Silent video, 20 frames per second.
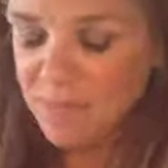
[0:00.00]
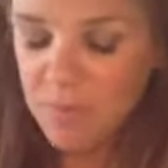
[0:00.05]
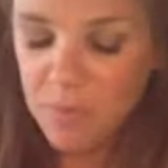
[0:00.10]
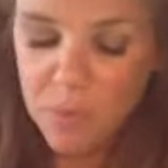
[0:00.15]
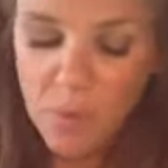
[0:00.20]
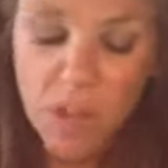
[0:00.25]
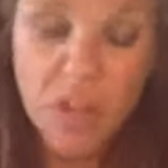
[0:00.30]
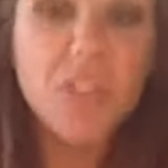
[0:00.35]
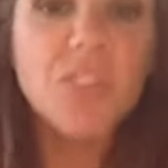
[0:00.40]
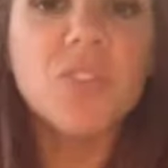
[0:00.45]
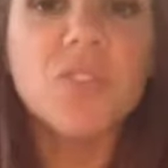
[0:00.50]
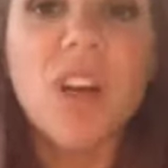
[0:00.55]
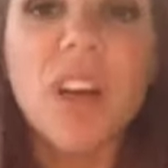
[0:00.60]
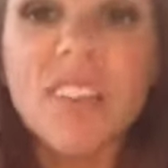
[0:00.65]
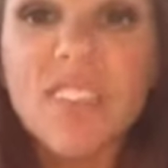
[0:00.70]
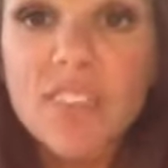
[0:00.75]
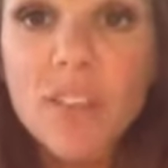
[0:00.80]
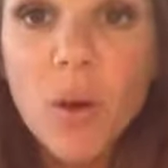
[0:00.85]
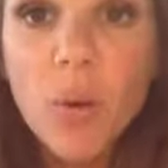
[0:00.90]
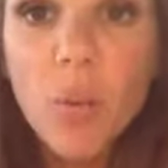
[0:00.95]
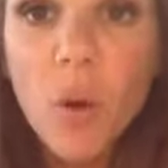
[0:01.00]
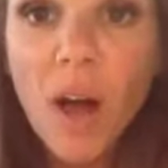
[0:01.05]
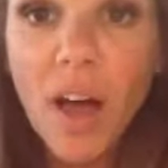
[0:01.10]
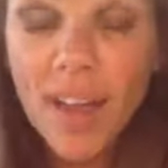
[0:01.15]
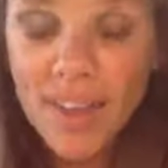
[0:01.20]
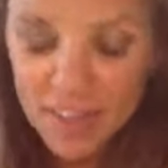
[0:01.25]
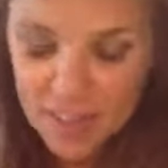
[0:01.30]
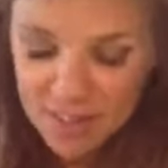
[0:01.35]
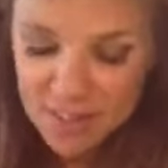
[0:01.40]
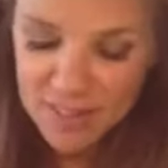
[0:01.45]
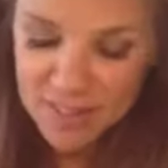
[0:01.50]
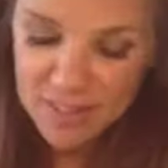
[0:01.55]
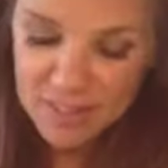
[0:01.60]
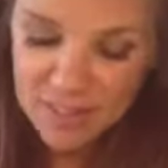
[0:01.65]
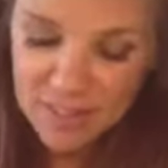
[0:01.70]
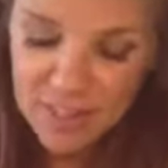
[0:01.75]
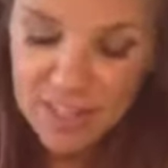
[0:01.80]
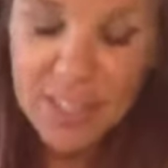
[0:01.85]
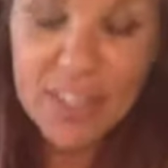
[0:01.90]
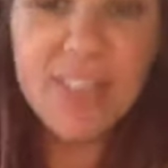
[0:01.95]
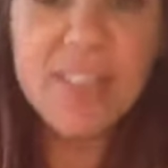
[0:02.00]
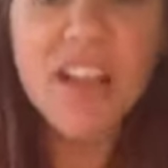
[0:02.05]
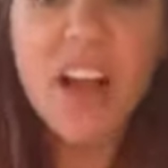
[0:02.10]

well, you guys know why. It's